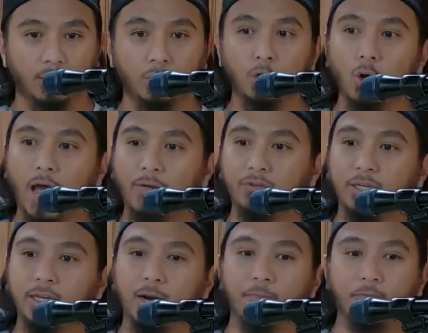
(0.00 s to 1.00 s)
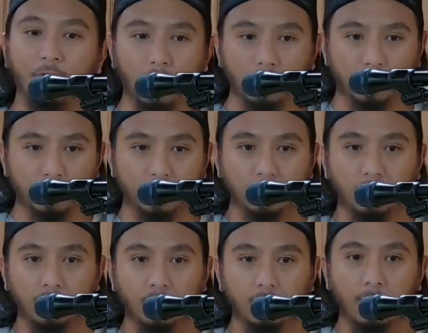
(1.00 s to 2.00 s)
You have to get up first
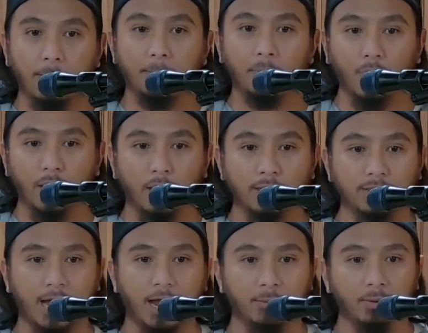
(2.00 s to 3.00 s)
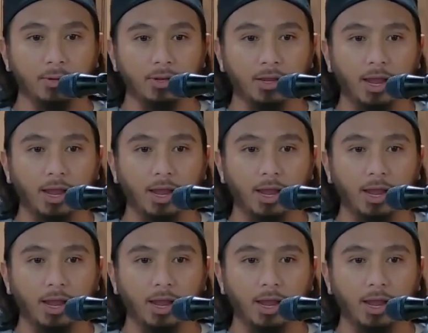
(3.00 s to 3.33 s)
and pray on time,